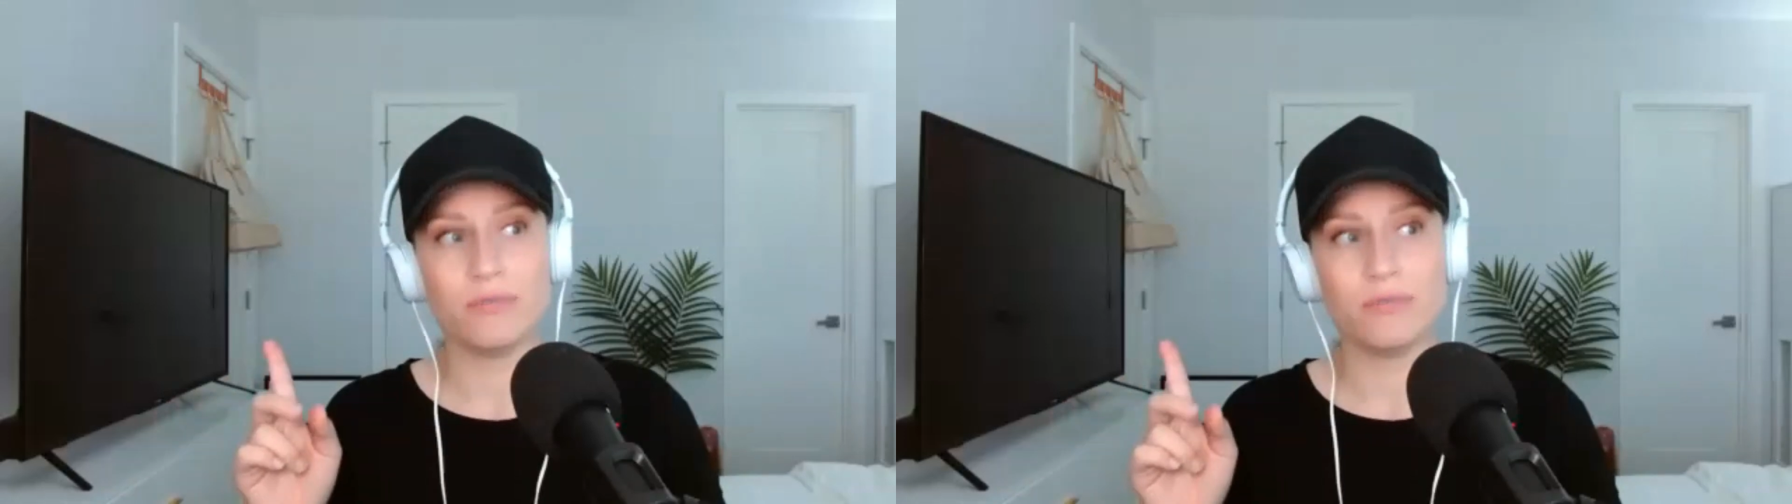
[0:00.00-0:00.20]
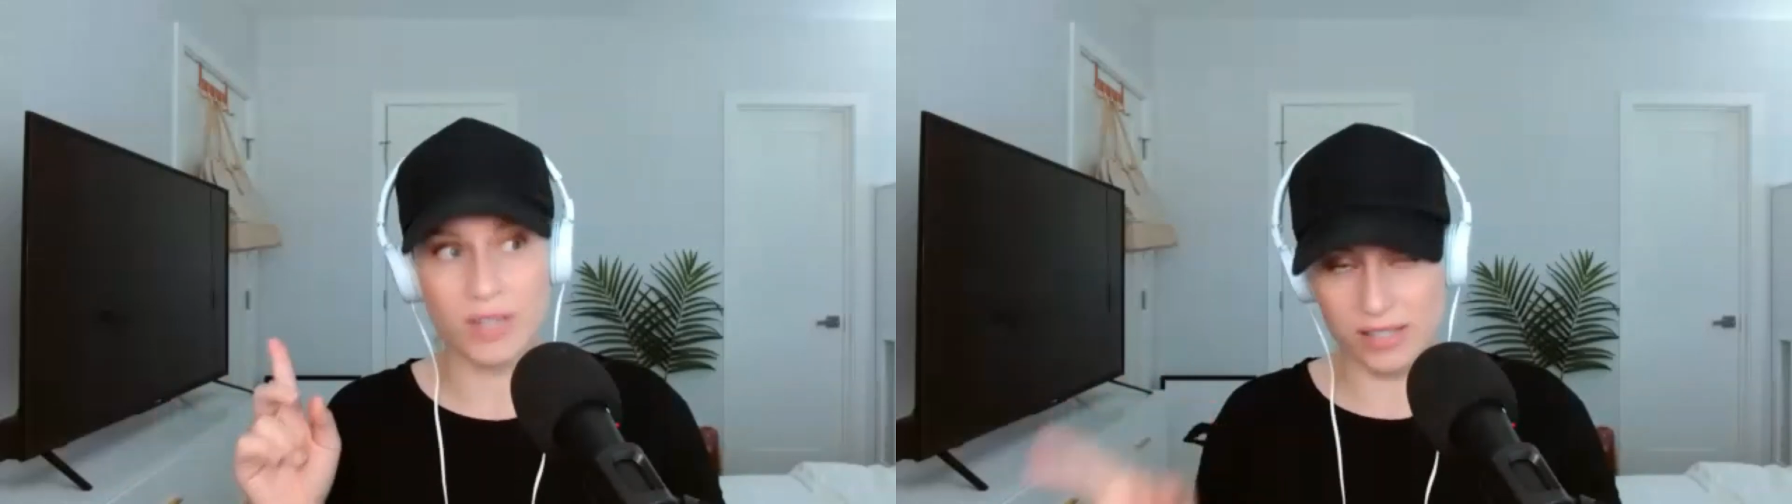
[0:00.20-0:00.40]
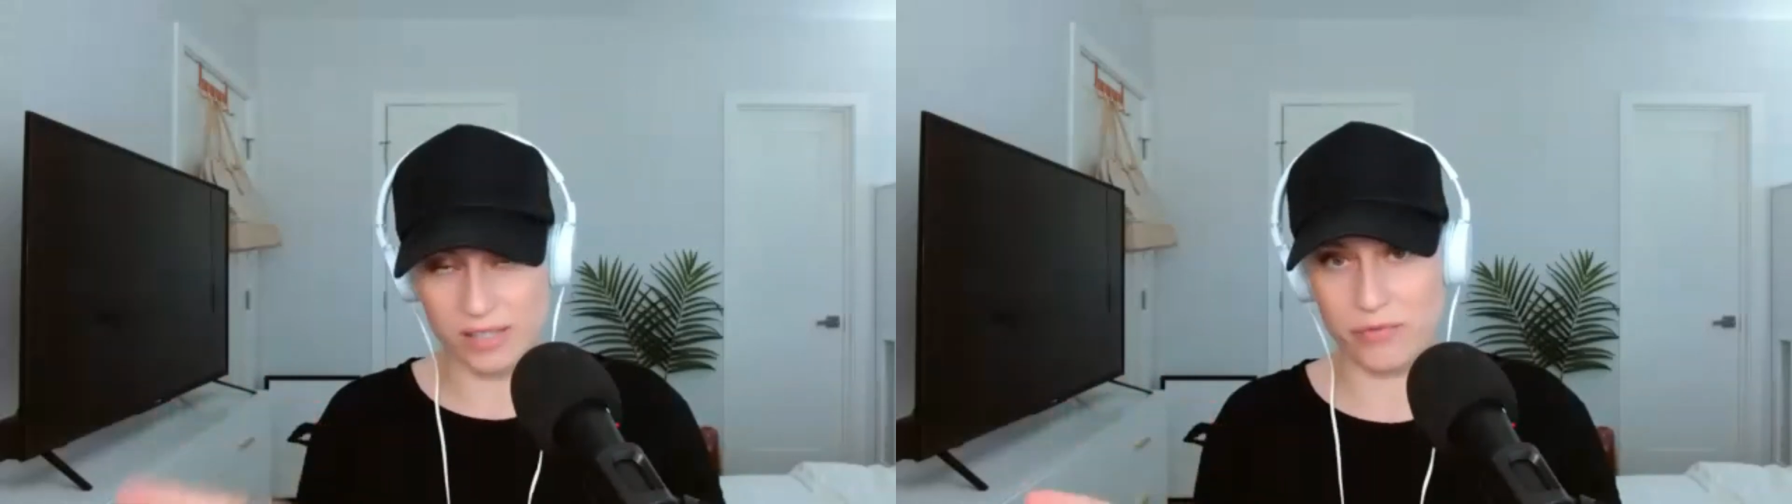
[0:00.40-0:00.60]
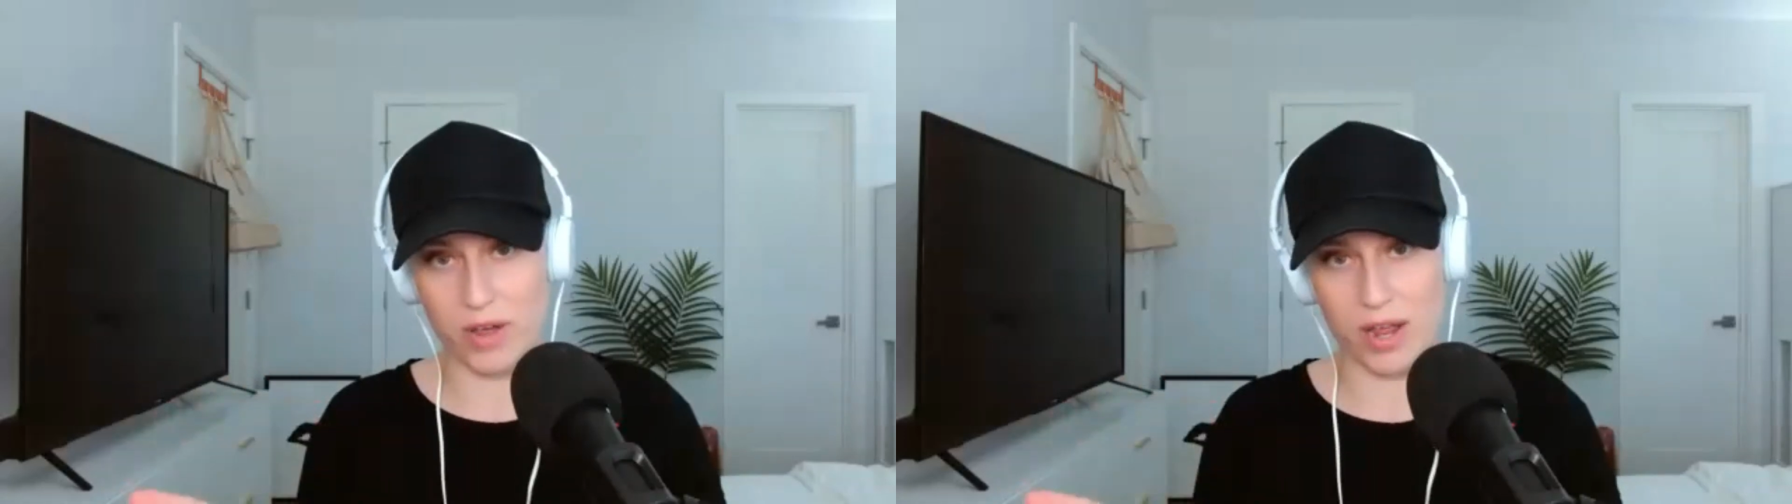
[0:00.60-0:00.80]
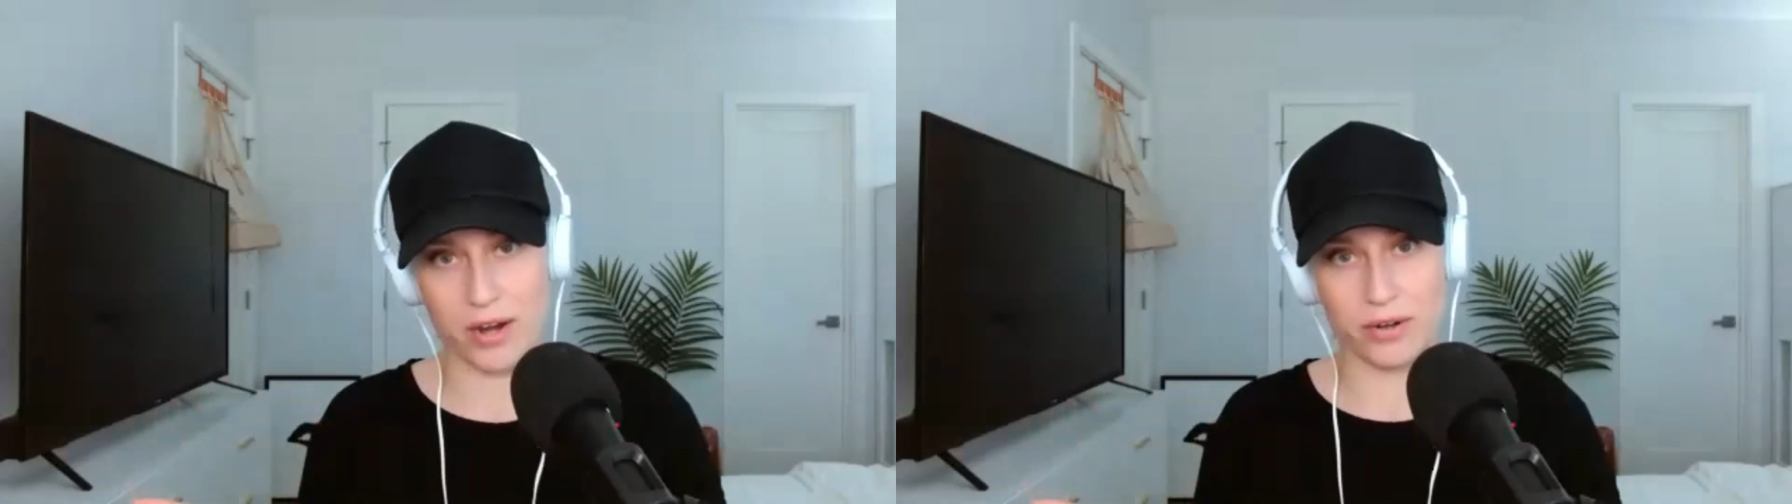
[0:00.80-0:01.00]
needs to be
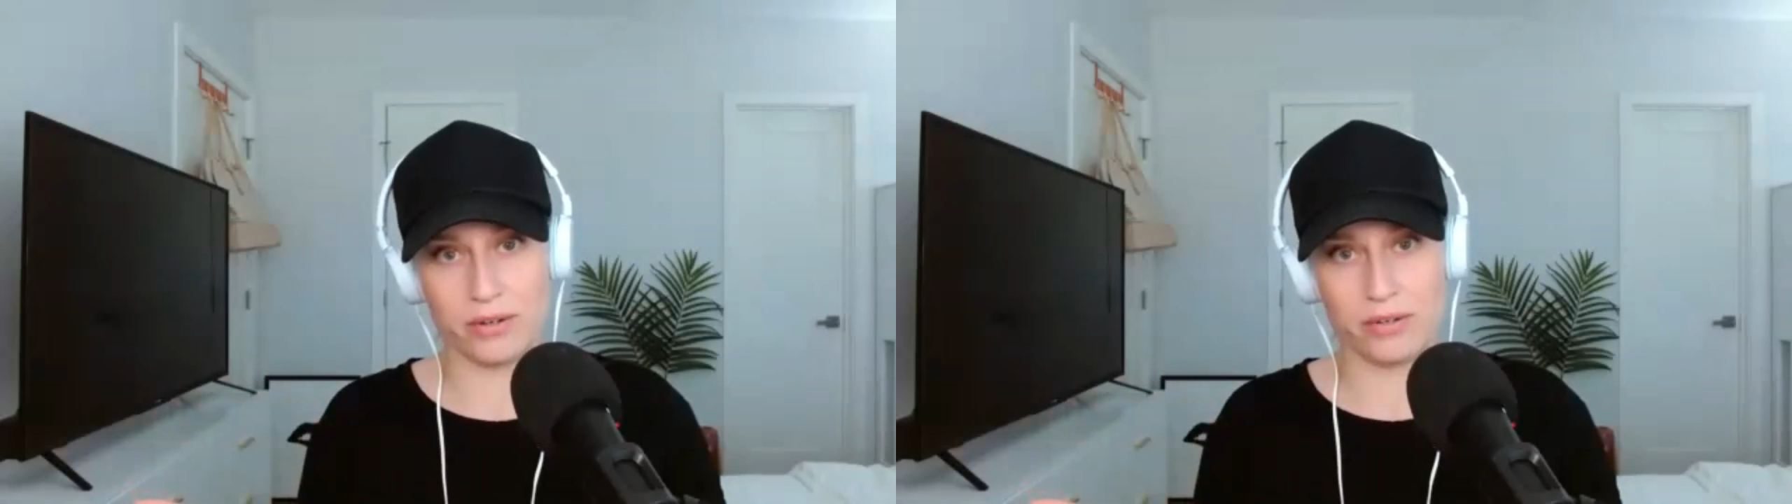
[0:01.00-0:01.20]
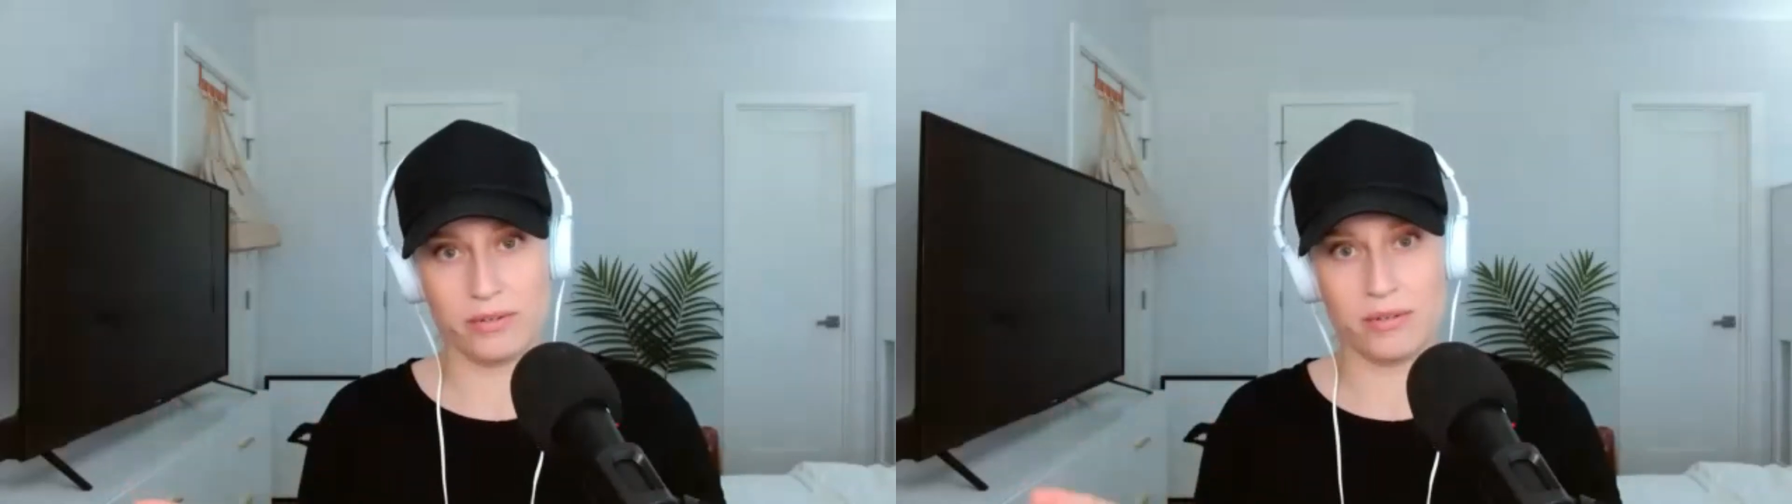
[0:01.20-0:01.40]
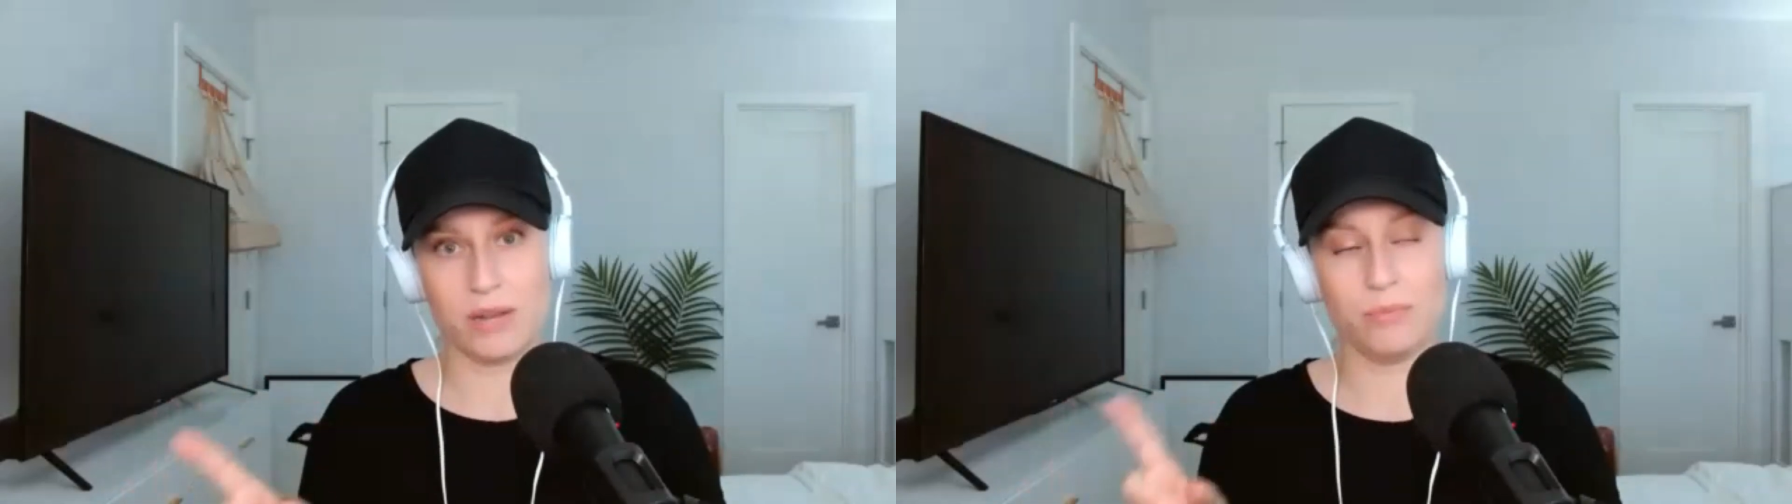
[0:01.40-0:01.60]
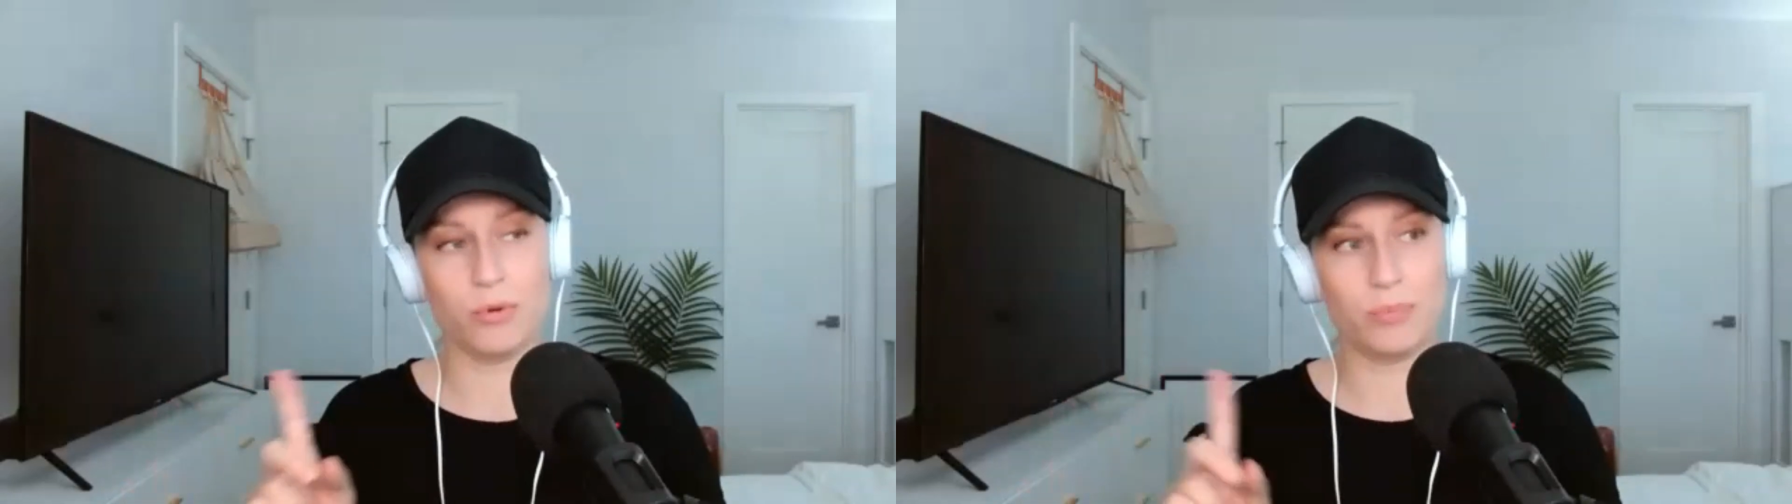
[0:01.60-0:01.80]
fired and